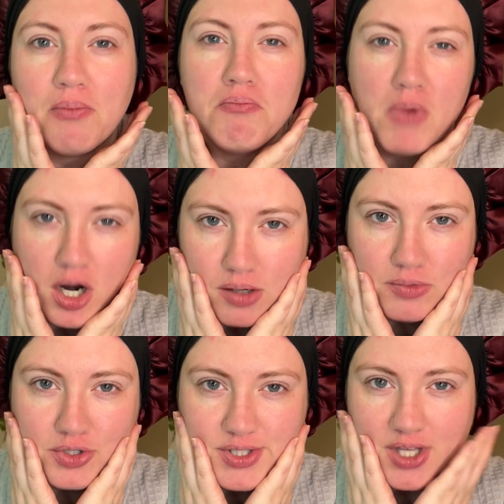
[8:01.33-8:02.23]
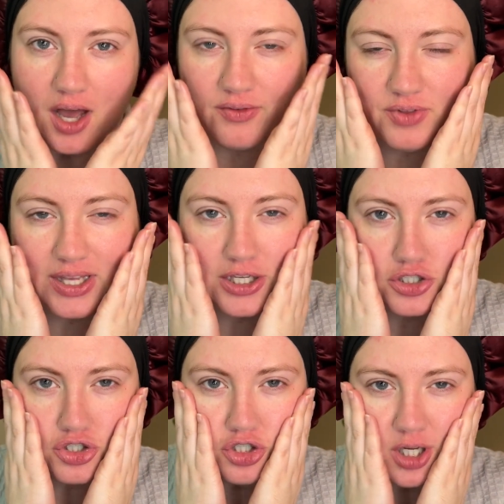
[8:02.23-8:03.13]
marble soft. Like,
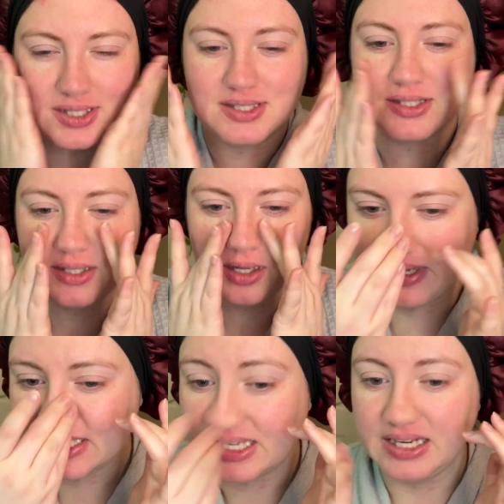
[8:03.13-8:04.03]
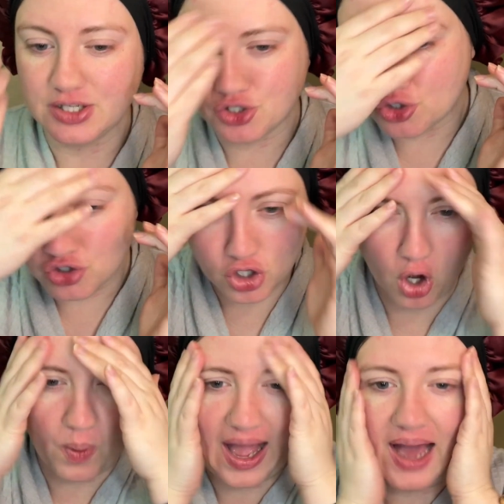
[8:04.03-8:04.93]
it's just, my skin is
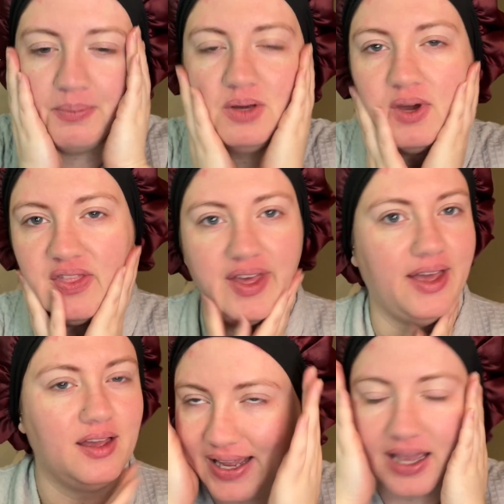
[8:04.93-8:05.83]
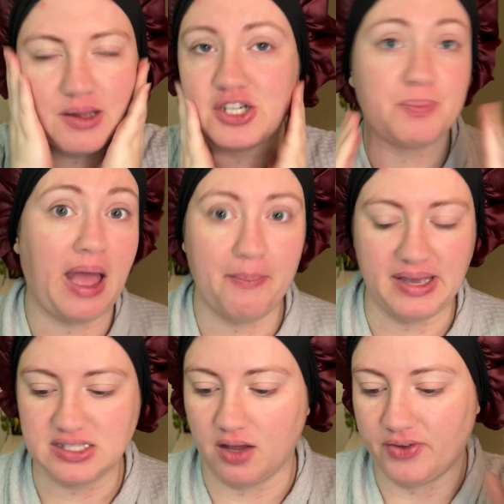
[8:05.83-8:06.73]
so happy with it. Like, I could just pet
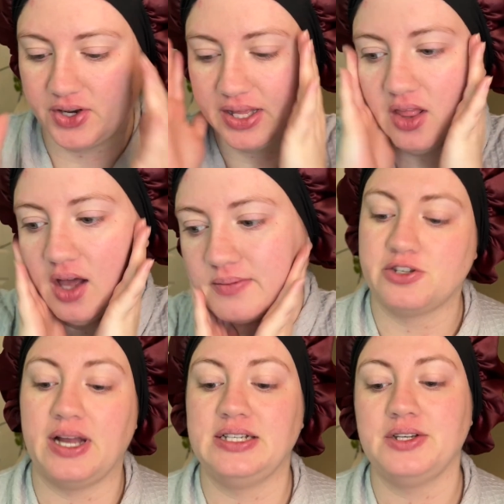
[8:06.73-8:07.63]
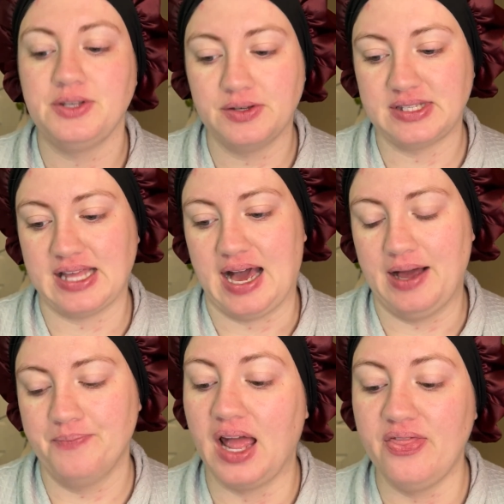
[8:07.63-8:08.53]
myself all day long. So I do use
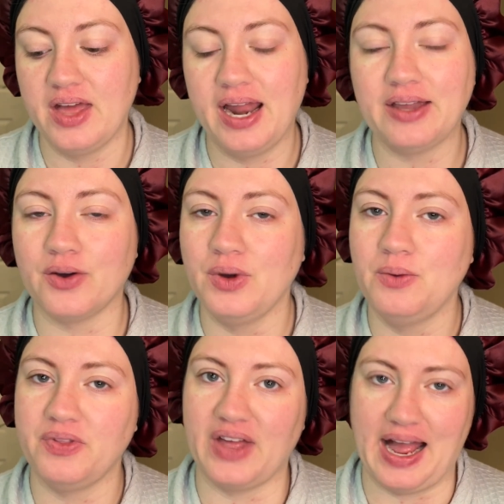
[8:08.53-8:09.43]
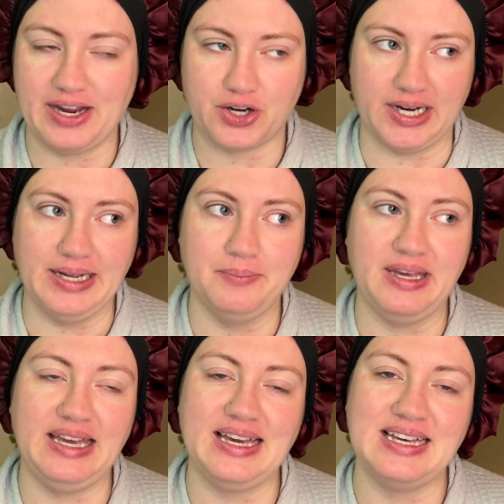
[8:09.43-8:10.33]
that. And then I go in with eye cream,
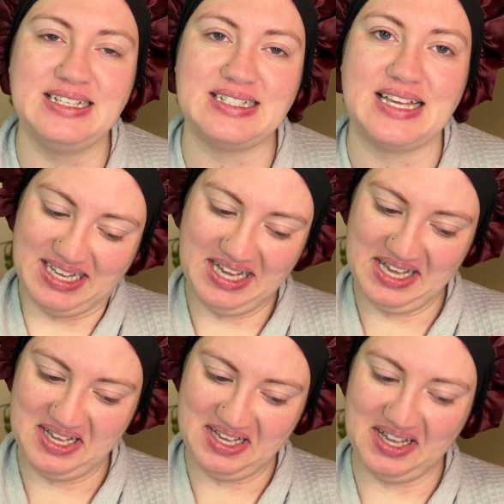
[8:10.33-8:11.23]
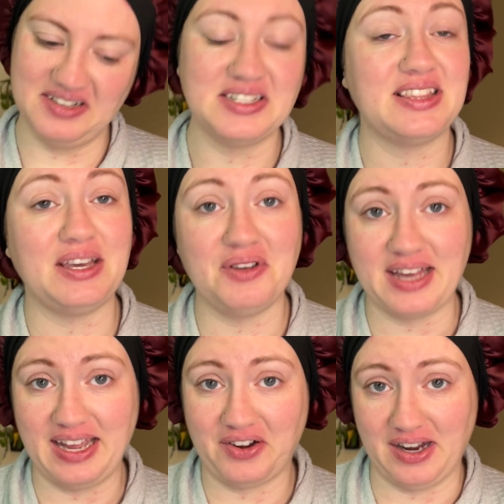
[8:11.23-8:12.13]
and the thing with
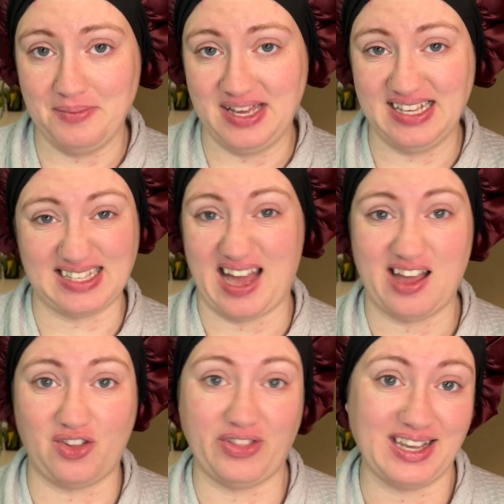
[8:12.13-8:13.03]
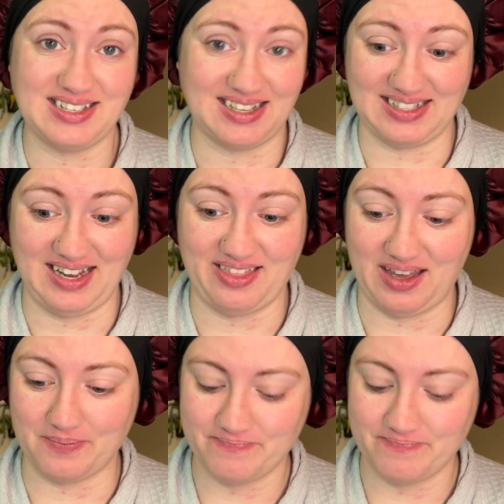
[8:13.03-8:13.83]
eye cream is I don't think it does anything.